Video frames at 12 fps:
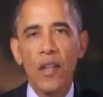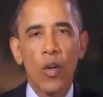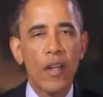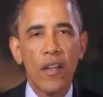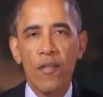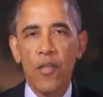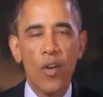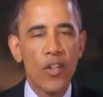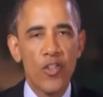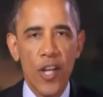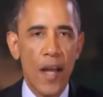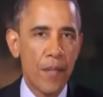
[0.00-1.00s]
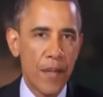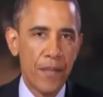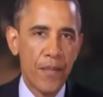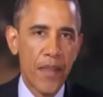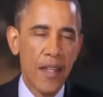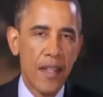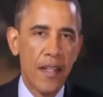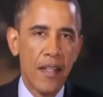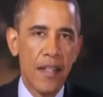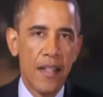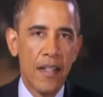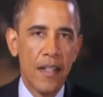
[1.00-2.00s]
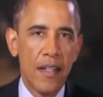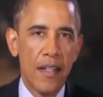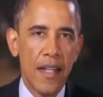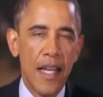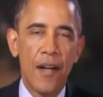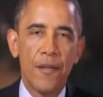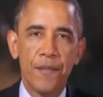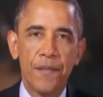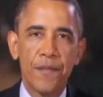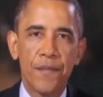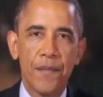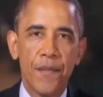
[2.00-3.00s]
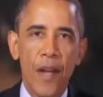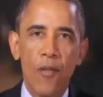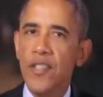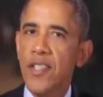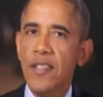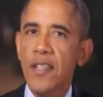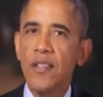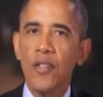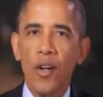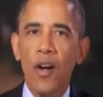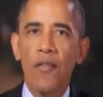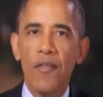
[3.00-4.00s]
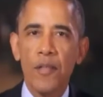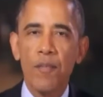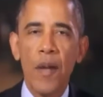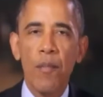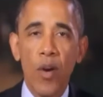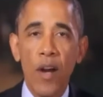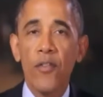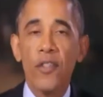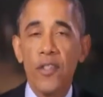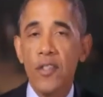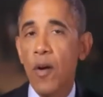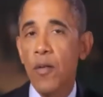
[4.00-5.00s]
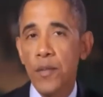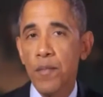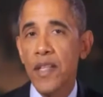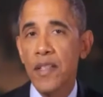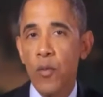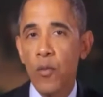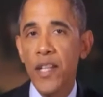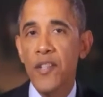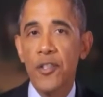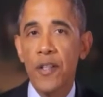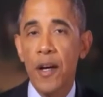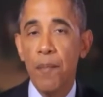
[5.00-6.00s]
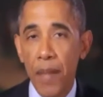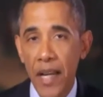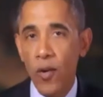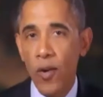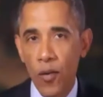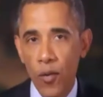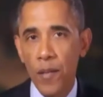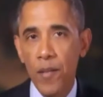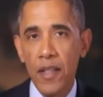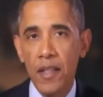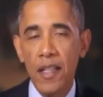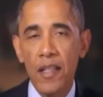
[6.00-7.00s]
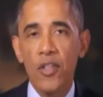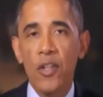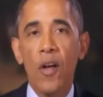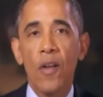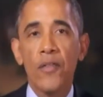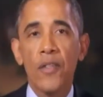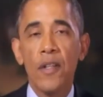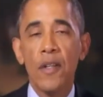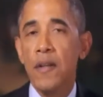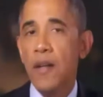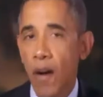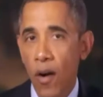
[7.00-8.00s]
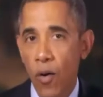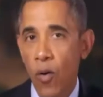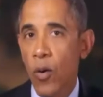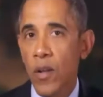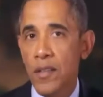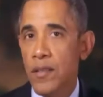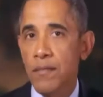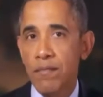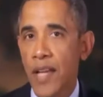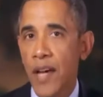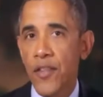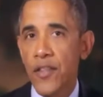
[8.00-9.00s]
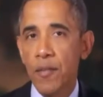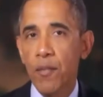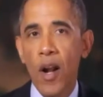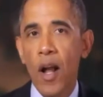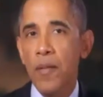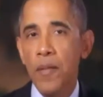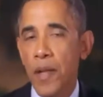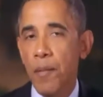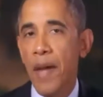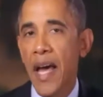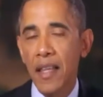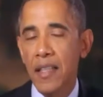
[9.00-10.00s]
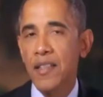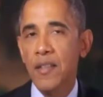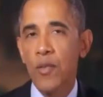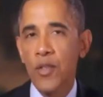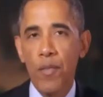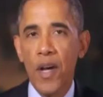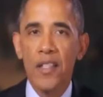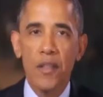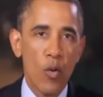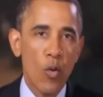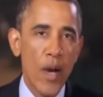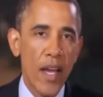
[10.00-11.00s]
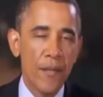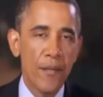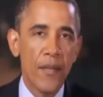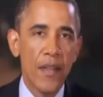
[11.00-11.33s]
looking for a job. Now, Ever since I took office, my preference has always been to reach a bigger agreement that solves our whole deficit problem in a balanced and responsible way.